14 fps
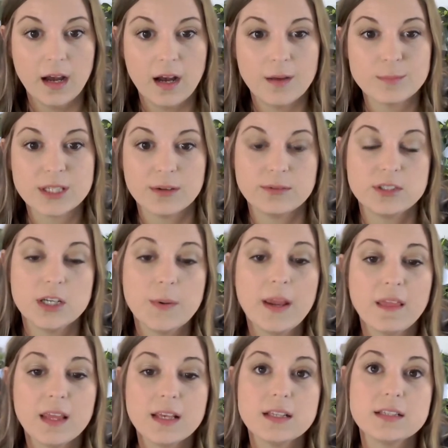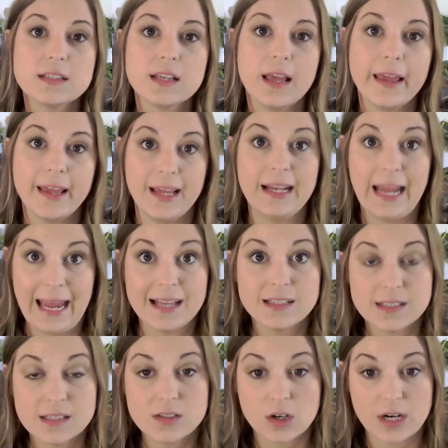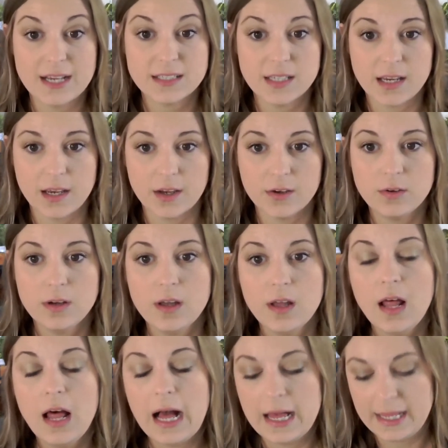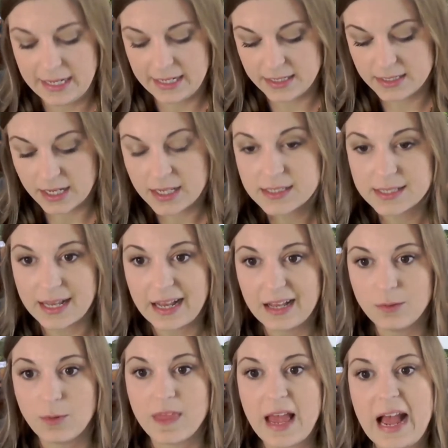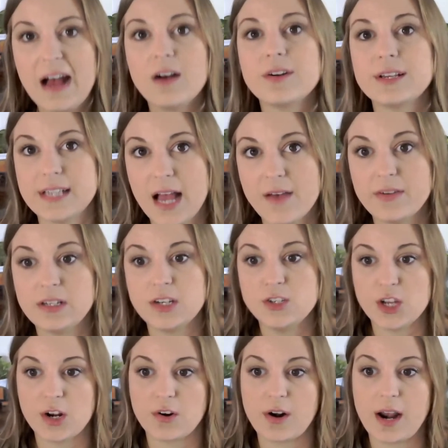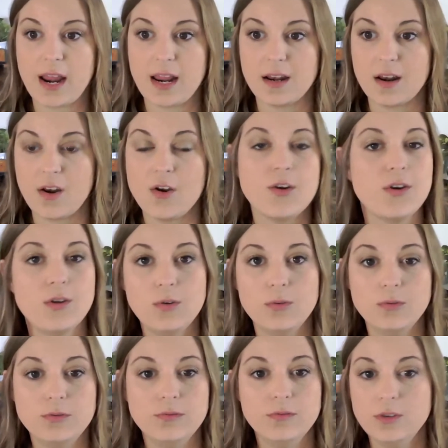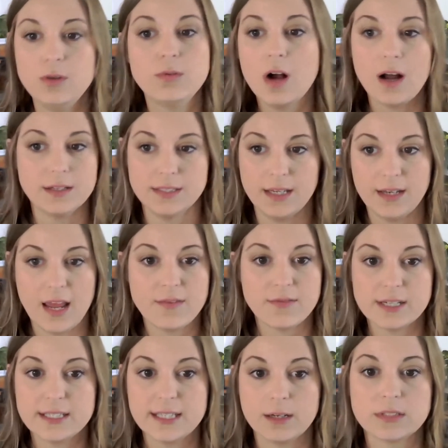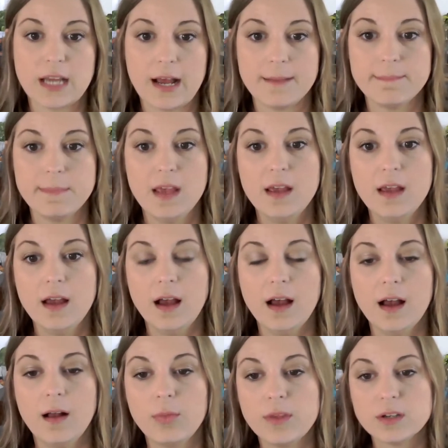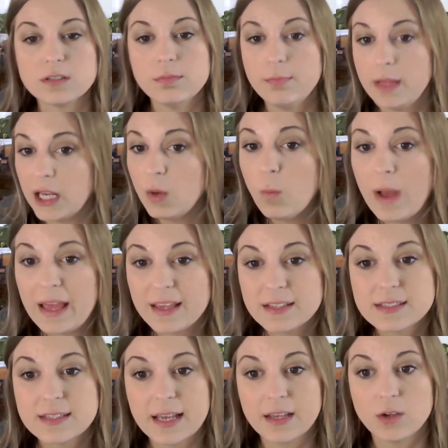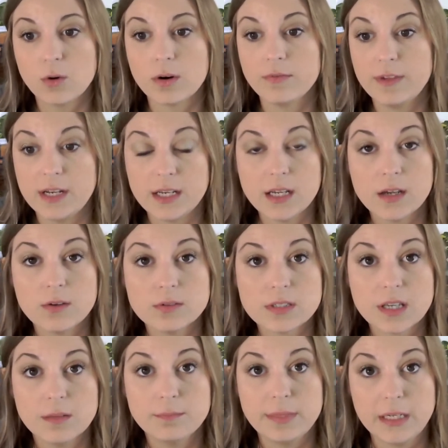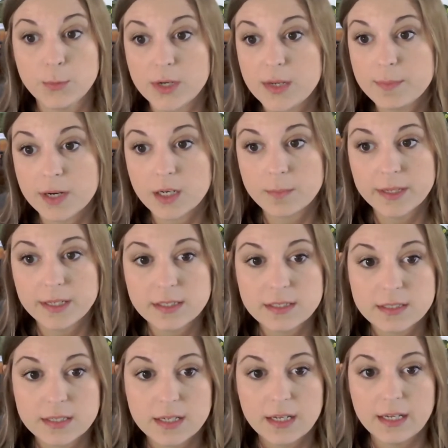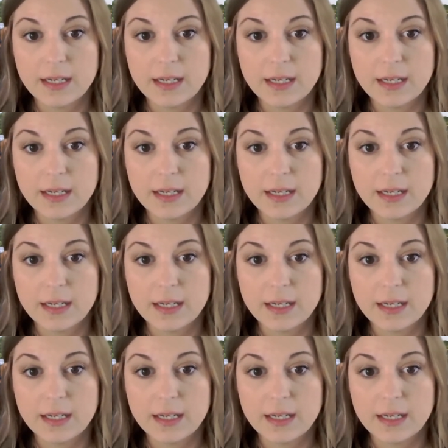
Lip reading: So doing this enhances our SEO, and it does that without us having to generate new content every single time. There's many ways that your videos can be repurposed.